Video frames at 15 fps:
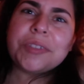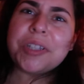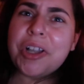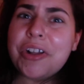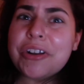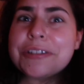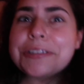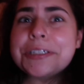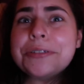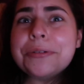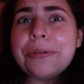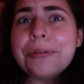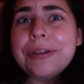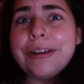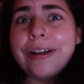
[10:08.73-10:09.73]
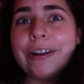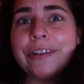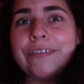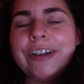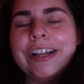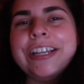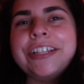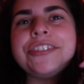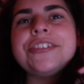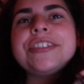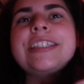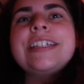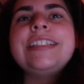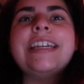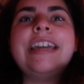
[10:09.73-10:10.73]
honestly, totally not a fun,
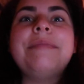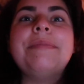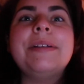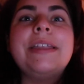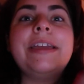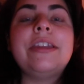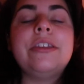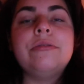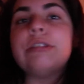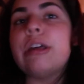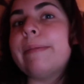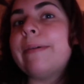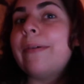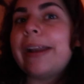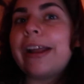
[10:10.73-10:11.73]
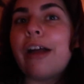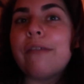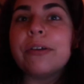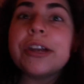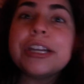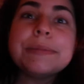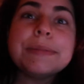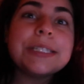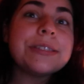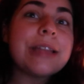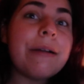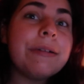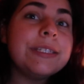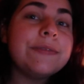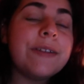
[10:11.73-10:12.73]
interesting day, but like you saw me what I got for Christmas.
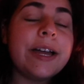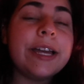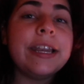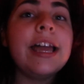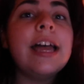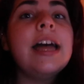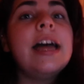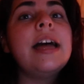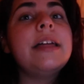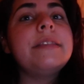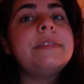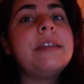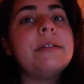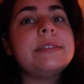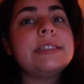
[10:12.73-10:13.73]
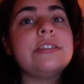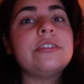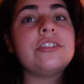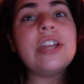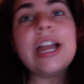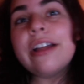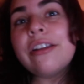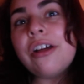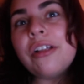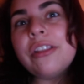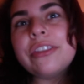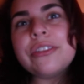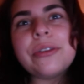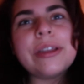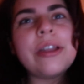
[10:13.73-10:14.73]
That was fun. That was a little try on
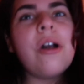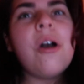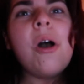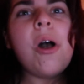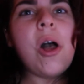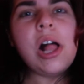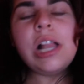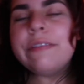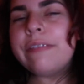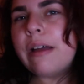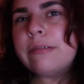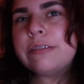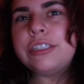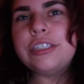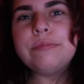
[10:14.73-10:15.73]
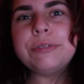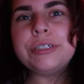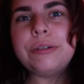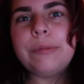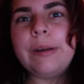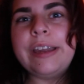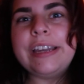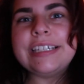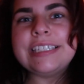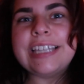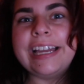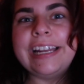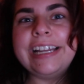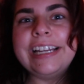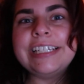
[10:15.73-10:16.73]
haul. So like all of that was super duper
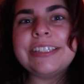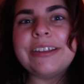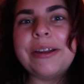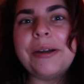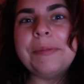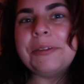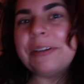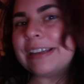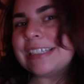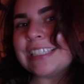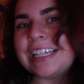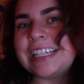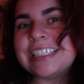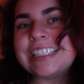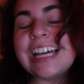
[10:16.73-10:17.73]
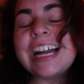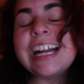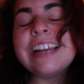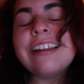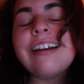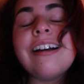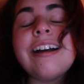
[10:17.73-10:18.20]
exciting. So I hope you guys liked that.